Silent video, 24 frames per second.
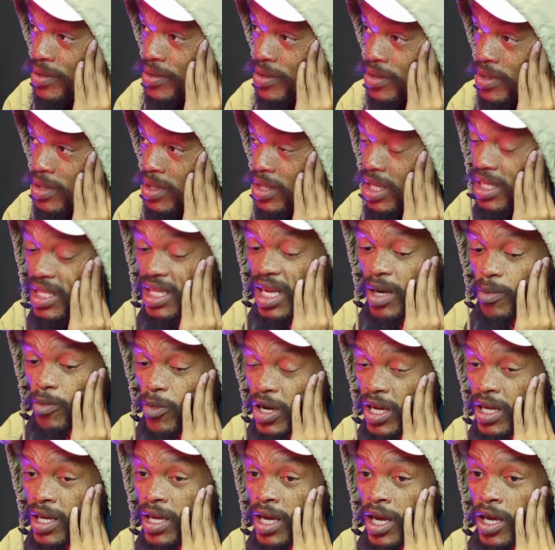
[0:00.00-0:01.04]
The same
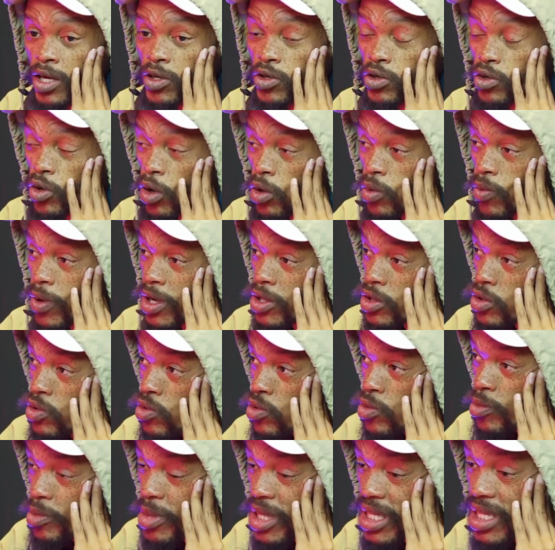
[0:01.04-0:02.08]
way you don't want
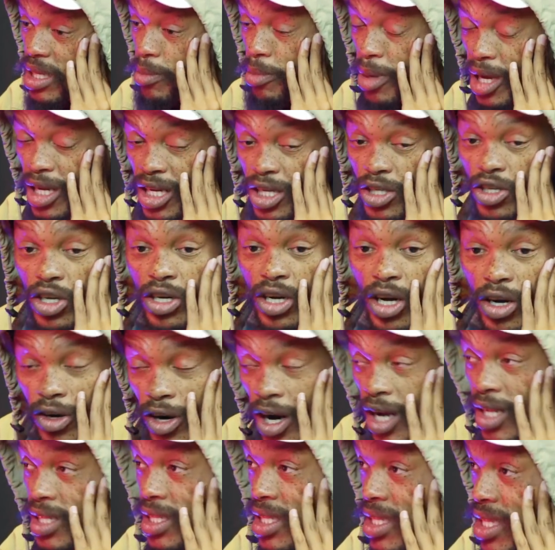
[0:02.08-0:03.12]
to be dependent on a
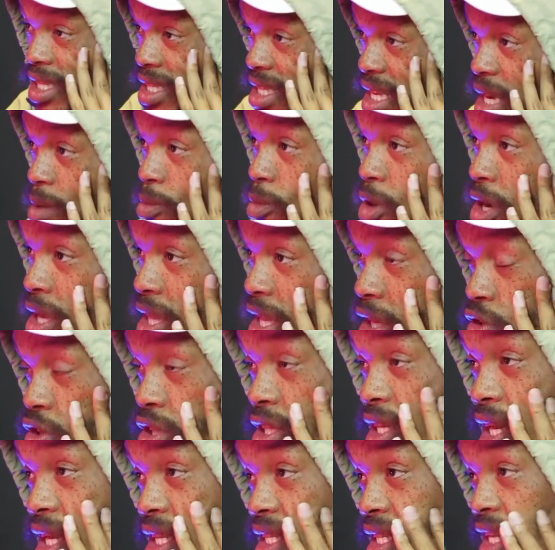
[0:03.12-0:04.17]
grant is the same way that your
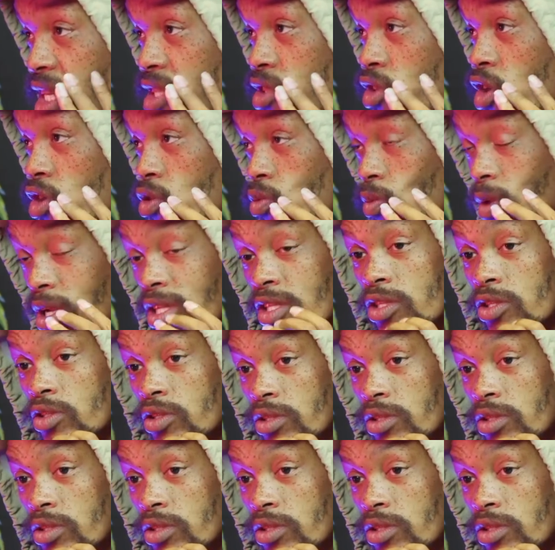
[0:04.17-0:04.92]
child does not want